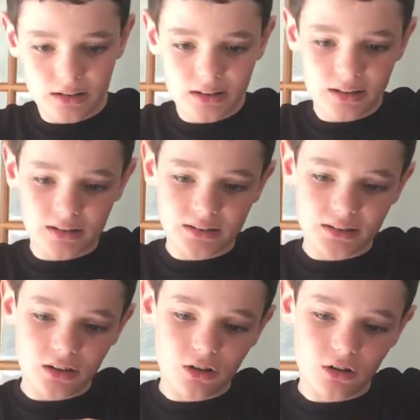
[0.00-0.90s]
And
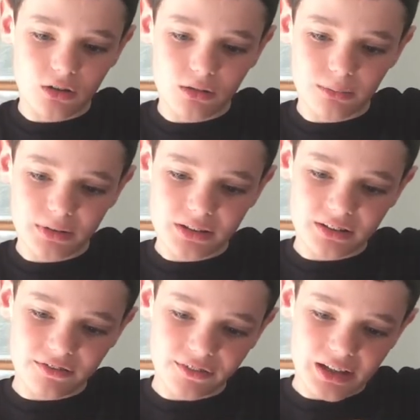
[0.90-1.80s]
so, put
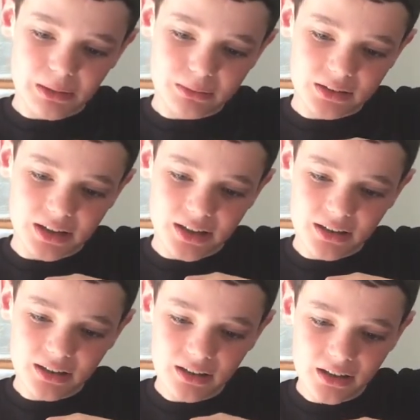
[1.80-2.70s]
the flaps
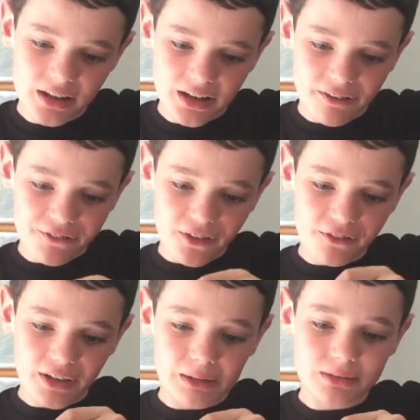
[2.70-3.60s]
in. If your
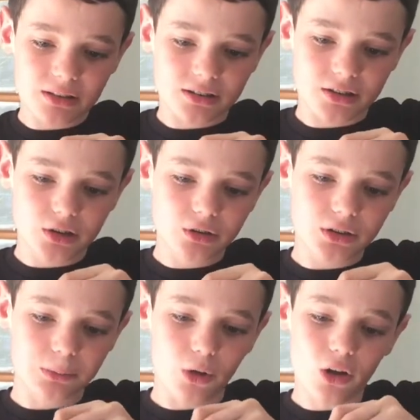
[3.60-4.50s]
flaps are too
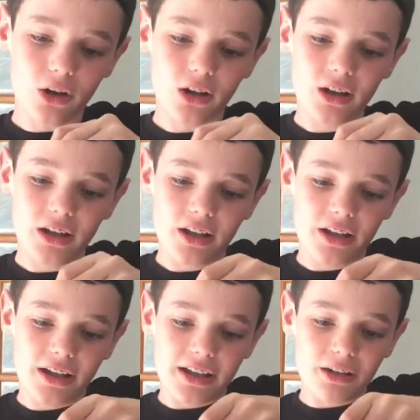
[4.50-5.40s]
small,
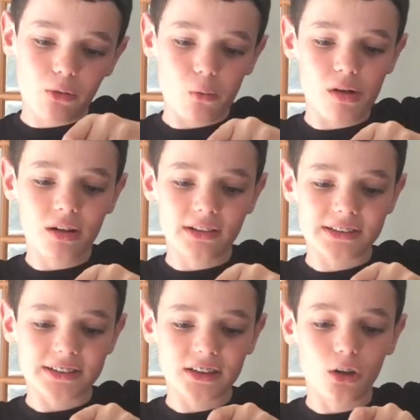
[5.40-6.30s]
it will
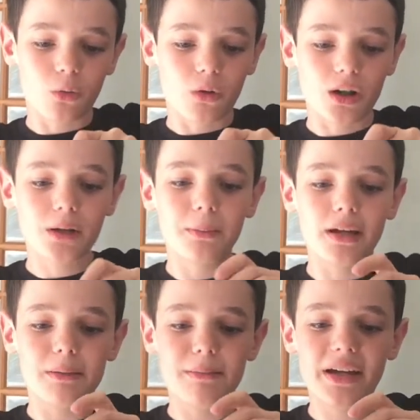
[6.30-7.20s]
still work, but
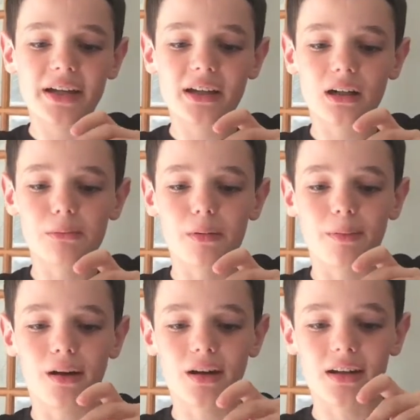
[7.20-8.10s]
it may come
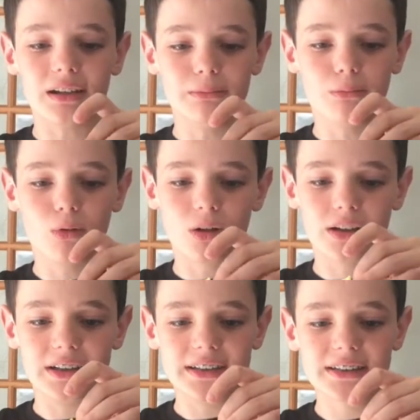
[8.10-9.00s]
apart more
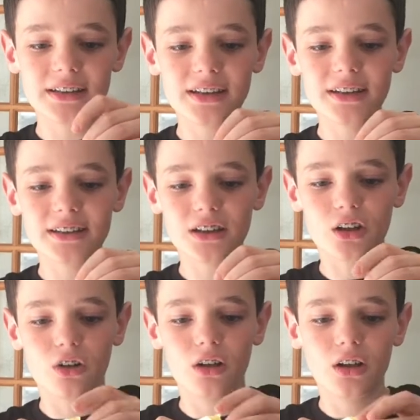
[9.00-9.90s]
easily,
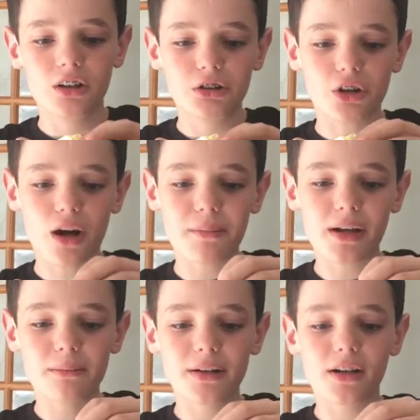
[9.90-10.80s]
so try to make
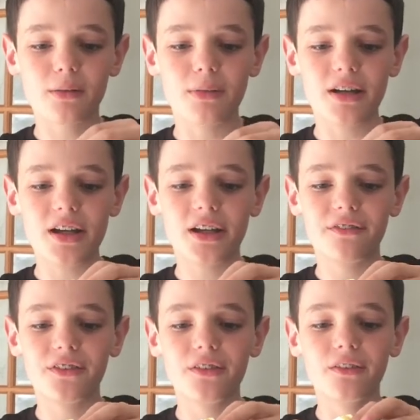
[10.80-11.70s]
them bigger, but
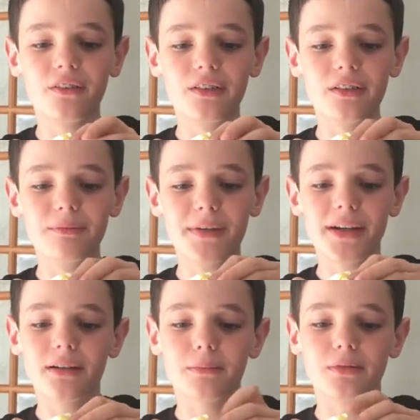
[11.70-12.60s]
if you made
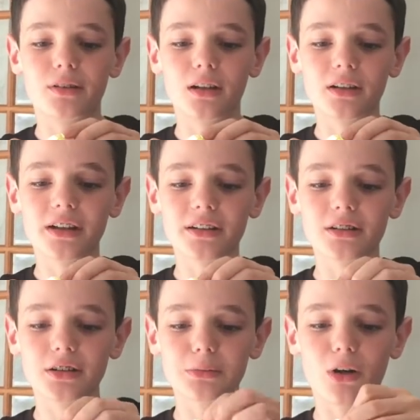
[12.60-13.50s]
them a little
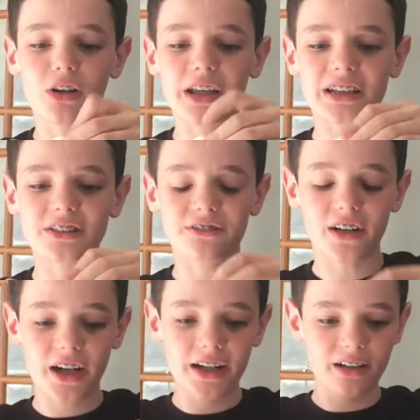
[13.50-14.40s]
too small, that's
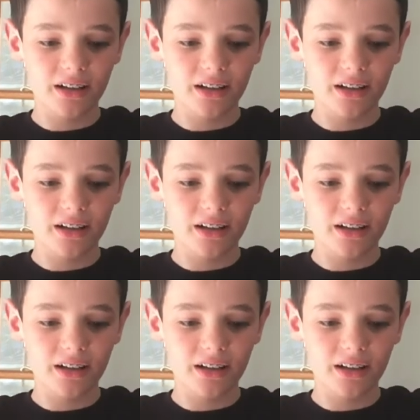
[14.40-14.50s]
fine.